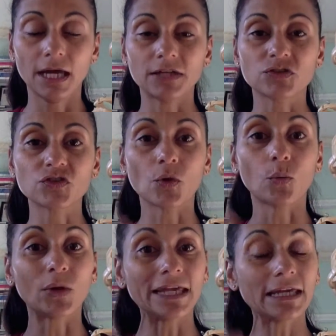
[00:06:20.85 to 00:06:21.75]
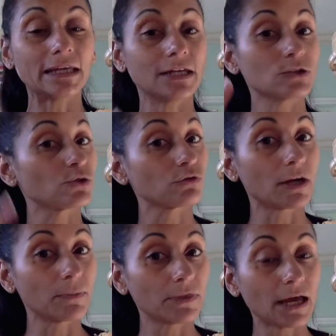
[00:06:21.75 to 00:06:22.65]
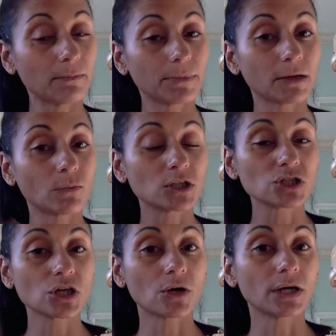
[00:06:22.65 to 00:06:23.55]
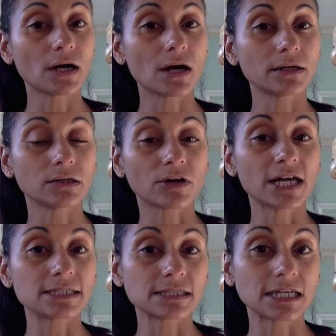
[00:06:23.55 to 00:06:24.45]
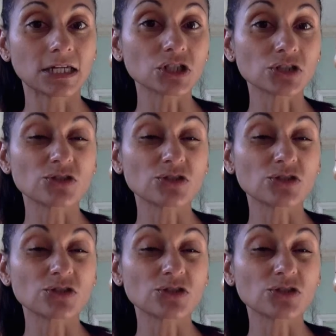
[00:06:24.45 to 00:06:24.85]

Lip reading: And so we can interrupt that by what's going on in our hesitation